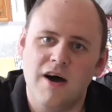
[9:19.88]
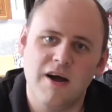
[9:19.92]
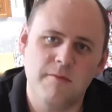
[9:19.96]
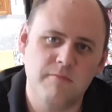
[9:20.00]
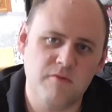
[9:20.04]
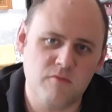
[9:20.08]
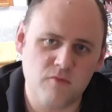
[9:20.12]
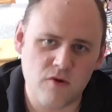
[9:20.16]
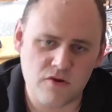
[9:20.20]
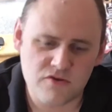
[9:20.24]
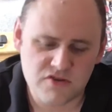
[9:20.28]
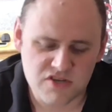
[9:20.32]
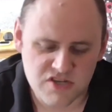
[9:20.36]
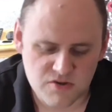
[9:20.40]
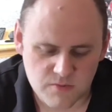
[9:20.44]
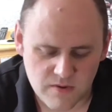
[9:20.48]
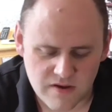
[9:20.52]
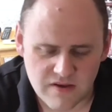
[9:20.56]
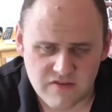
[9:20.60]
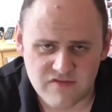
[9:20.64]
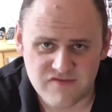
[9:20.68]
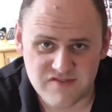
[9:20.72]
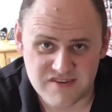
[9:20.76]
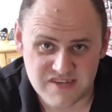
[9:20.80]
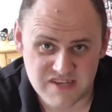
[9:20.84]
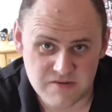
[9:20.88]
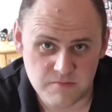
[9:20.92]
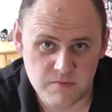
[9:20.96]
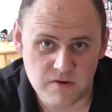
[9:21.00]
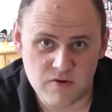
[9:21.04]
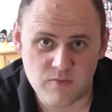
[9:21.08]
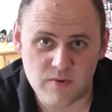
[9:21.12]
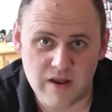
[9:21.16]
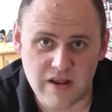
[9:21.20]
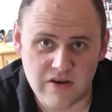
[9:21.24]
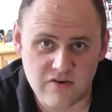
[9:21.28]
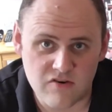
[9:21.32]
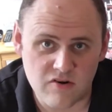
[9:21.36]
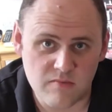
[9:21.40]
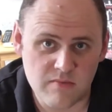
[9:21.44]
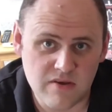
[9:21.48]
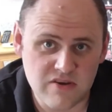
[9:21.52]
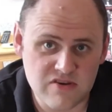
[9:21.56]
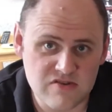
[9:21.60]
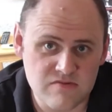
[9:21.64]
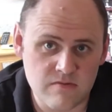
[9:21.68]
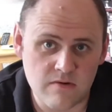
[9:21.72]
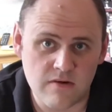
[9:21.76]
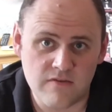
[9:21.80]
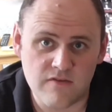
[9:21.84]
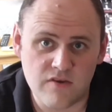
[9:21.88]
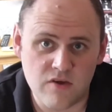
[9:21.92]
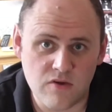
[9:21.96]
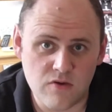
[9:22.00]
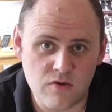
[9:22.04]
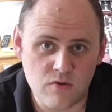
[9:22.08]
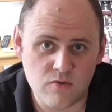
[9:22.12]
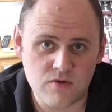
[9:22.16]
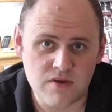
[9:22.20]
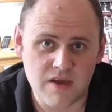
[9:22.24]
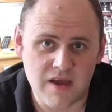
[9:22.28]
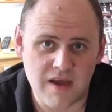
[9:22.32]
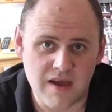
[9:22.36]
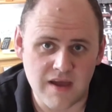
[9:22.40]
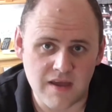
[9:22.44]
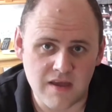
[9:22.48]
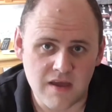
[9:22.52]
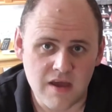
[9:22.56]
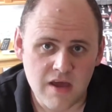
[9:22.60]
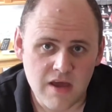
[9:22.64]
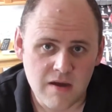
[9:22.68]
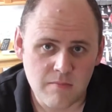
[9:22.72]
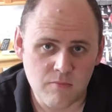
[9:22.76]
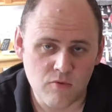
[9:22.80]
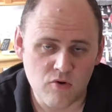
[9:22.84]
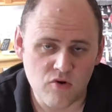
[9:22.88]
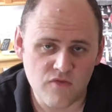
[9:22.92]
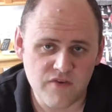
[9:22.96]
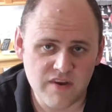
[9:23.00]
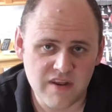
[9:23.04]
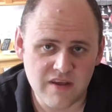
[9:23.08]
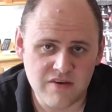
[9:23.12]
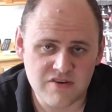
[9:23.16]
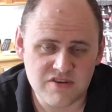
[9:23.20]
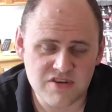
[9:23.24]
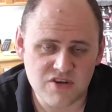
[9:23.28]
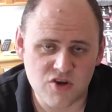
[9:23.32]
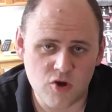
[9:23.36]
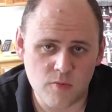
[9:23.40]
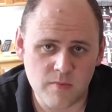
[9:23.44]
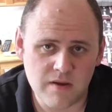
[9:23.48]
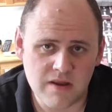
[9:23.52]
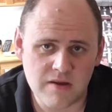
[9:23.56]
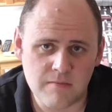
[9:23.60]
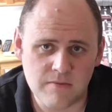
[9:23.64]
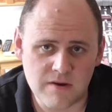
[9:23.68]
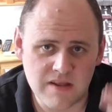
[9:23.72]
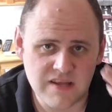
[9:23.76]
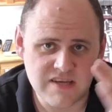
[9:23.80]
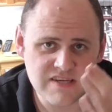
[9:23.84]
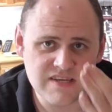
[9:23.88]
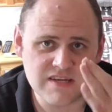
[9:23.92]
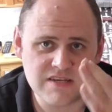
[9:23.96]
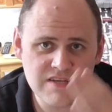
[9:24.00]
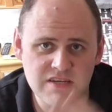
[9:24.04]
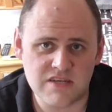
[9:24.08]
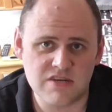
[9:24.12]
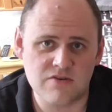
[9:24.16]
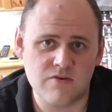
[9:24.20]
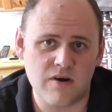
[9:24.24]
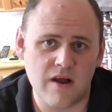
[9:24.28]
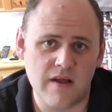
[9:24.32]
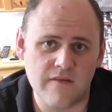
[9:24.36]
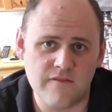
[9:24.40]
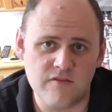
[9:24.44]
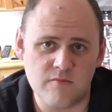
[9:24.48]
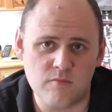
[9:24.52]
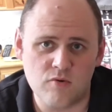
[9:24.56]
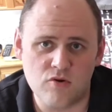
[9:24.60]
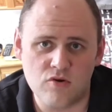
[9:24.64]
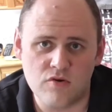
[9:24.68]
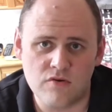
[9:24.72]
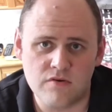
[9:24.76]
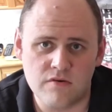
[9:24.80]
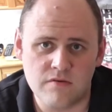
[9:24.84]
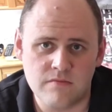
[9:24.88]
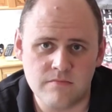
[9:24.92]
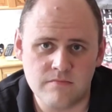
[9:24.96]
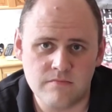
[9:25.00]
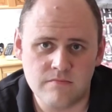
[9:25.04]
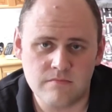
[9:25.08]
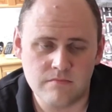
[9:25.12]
I've been Roger Swift. This has been Retro Music Review UK. More videos are coming. Please hit subscribe for more.